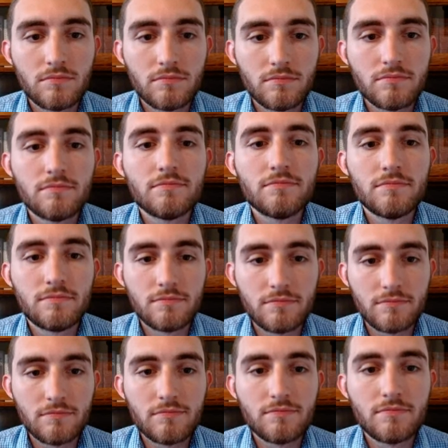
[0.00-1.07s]

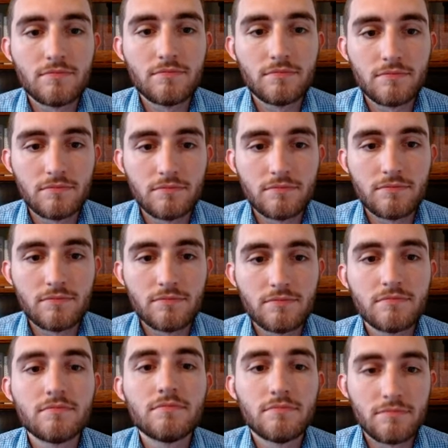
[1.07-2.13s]

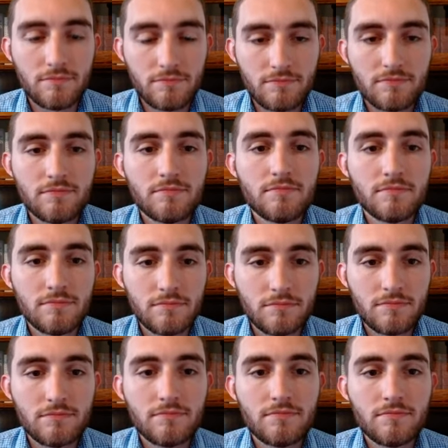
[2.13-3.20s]

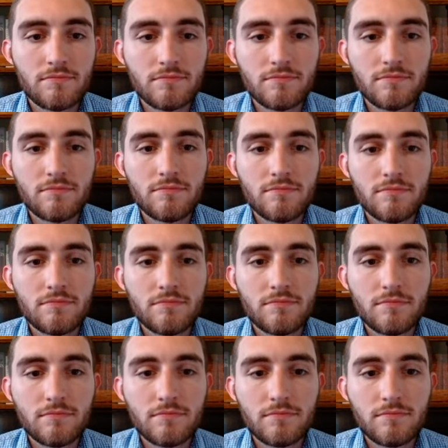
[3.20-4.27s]

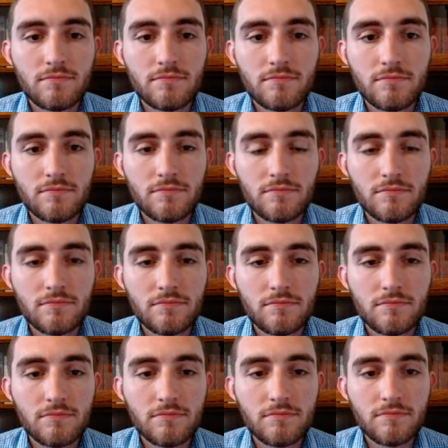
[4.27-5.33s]

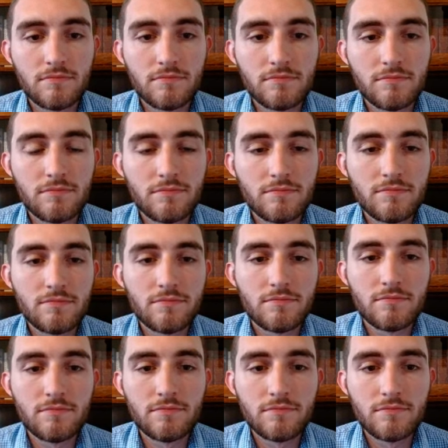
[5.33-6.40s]

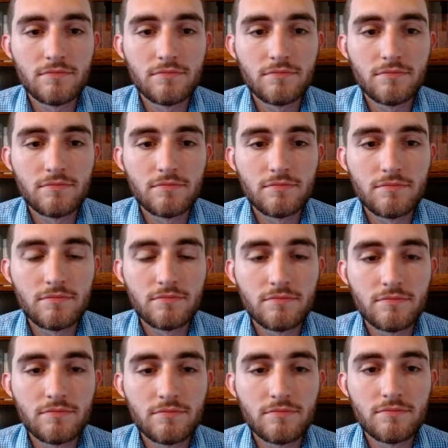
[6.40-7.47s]

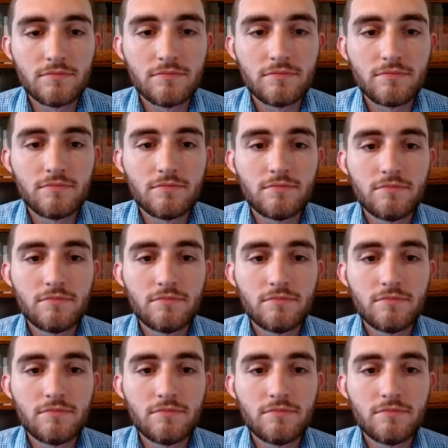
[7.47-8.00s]
(not speaking)